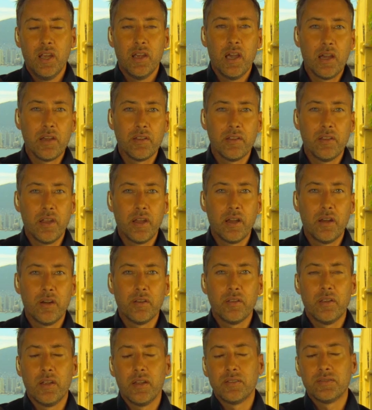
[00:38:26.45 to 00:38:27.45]

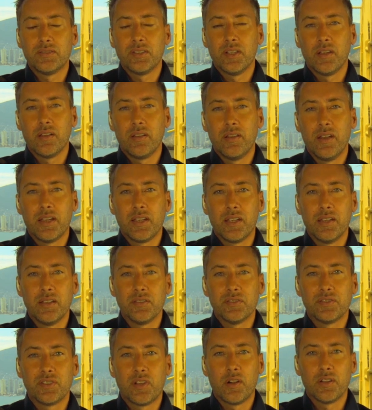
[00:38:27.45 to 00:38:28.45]
there, that they
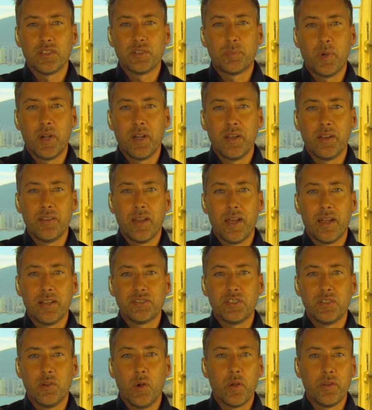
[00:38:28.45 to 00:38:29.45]
can start spreading
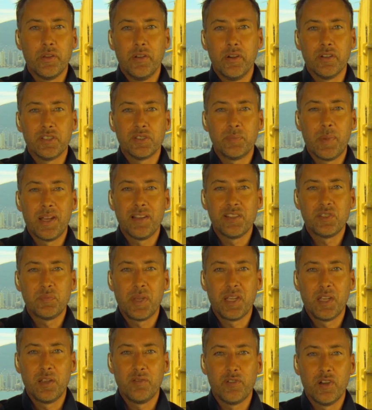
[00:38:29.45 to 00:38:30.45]
that to all their
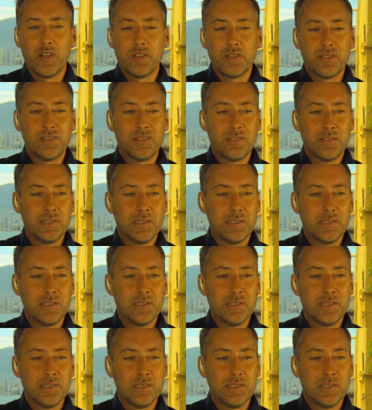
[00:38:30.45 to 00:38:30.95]
Spanish-speaking friends.